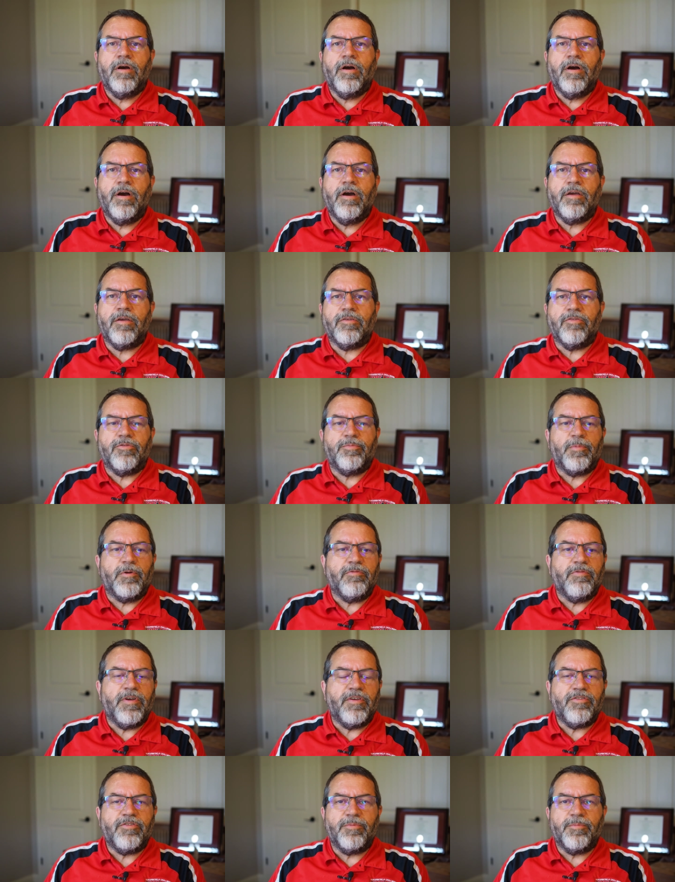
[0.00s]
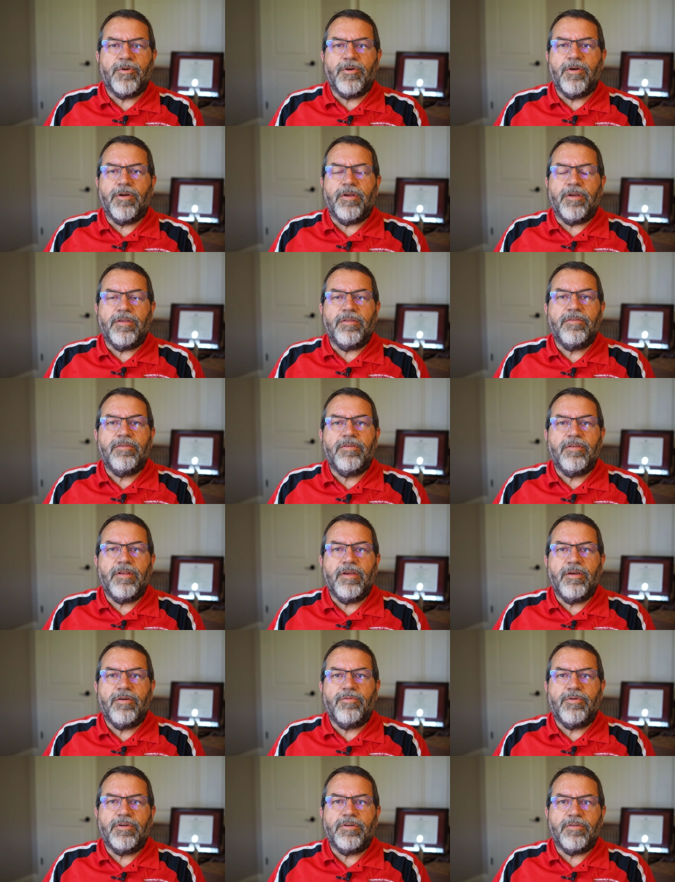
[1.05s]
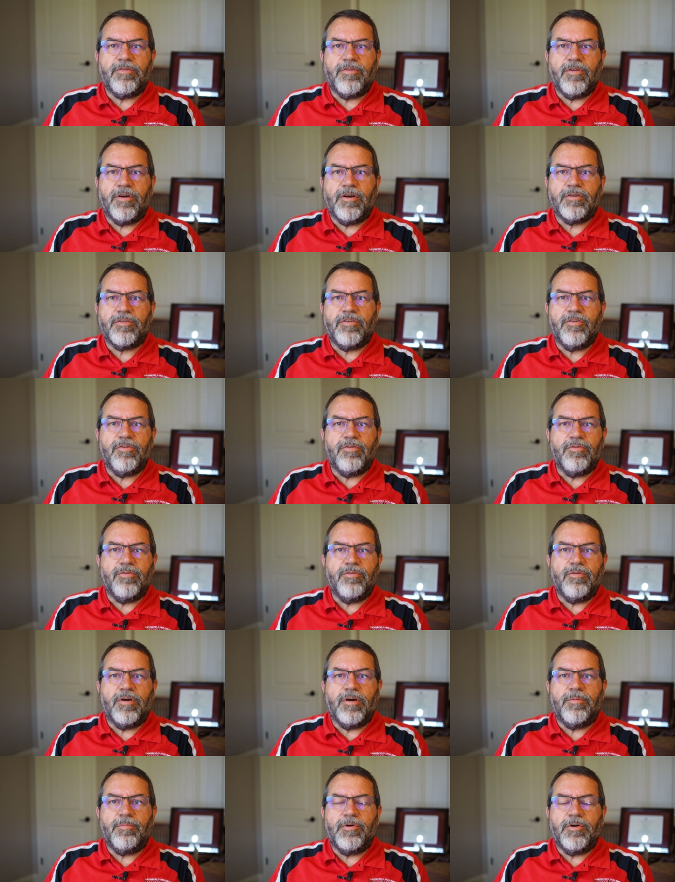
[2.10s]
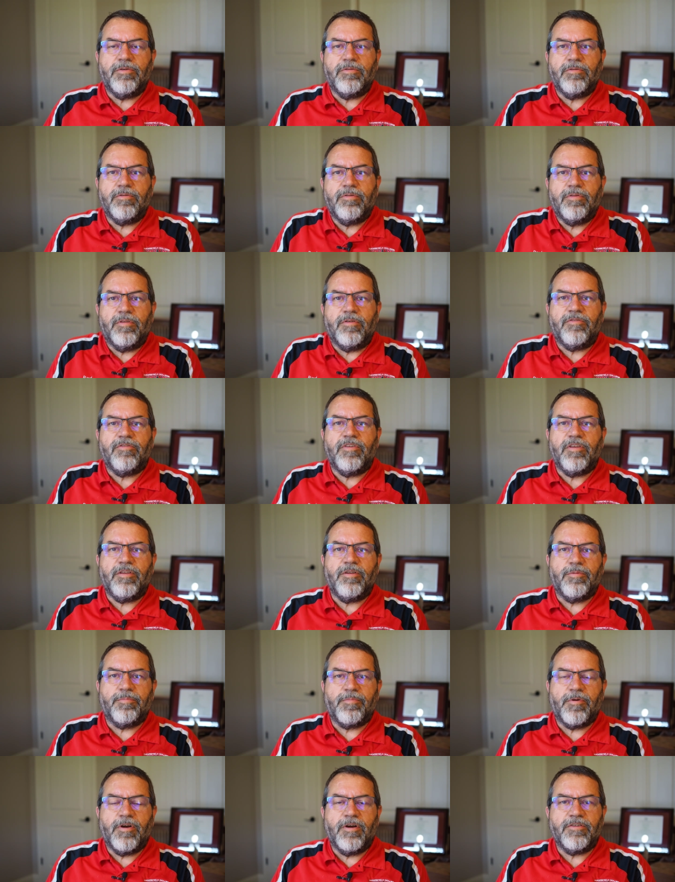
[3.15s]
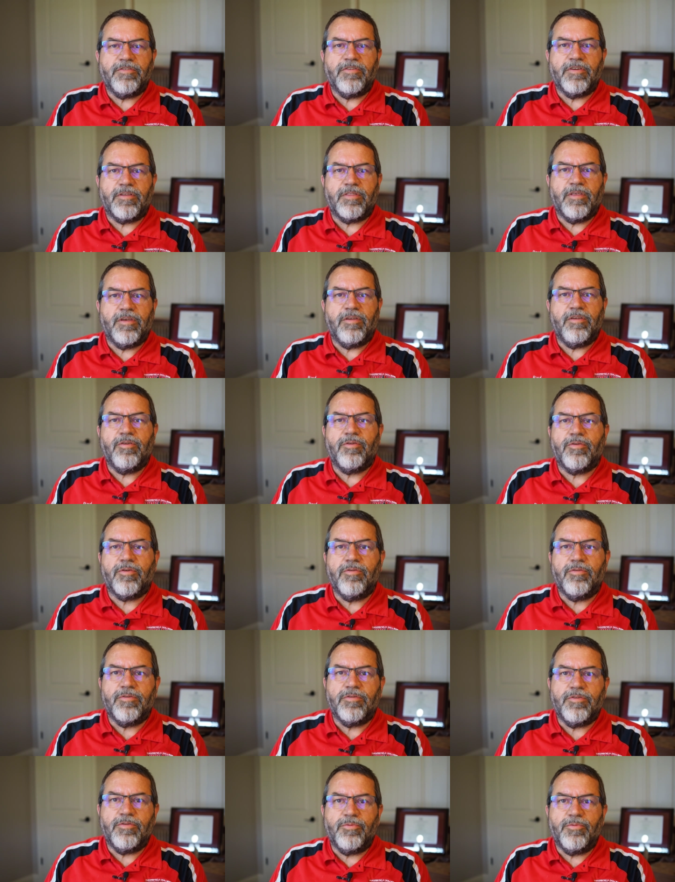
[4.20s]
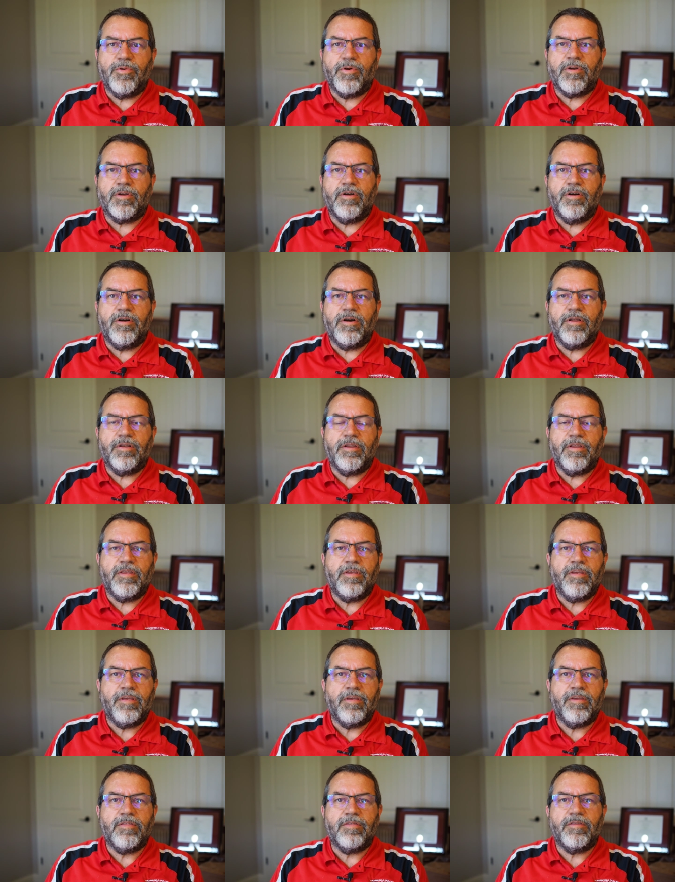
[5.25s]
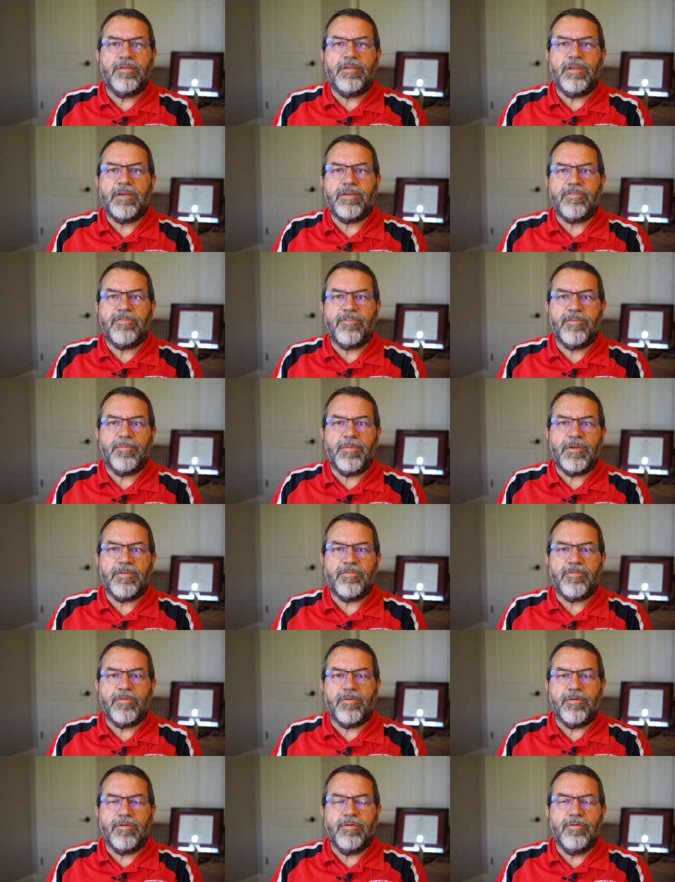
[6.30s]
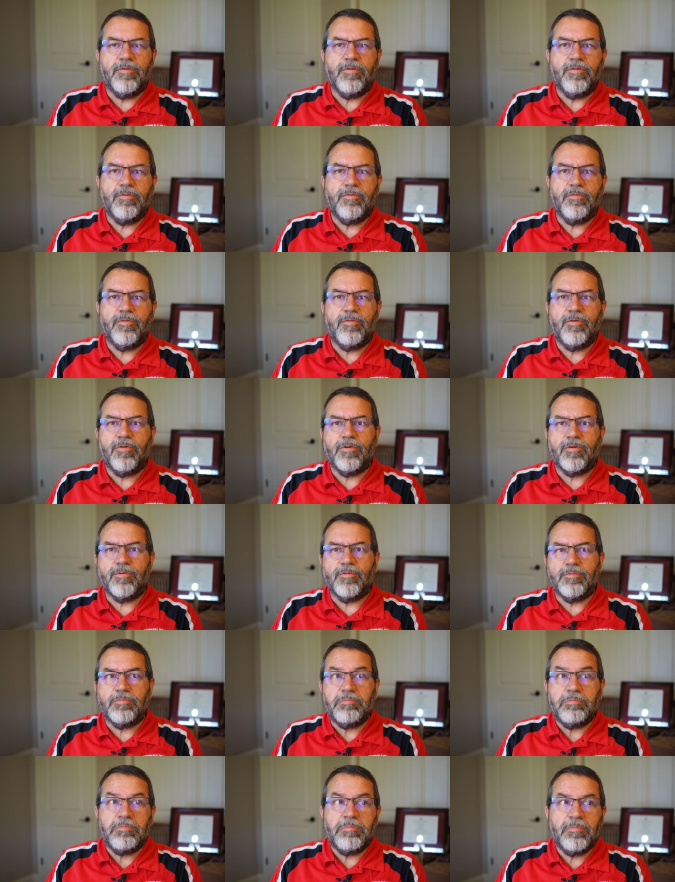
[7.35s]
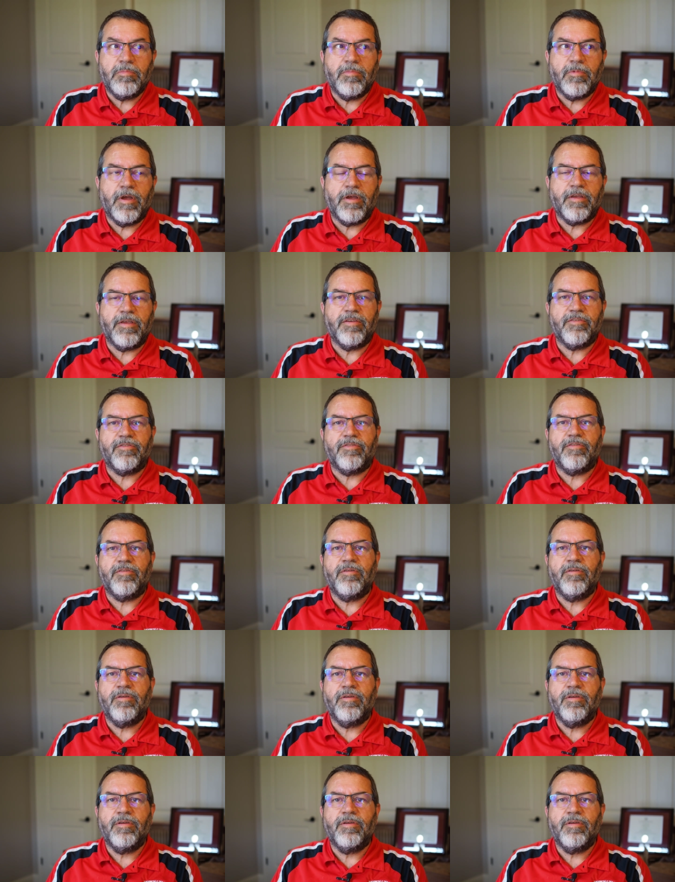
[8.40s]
Hi, it's Professor Murray. Today I want to talk to you about the senior project that you're going to work on in the next semester, or I guess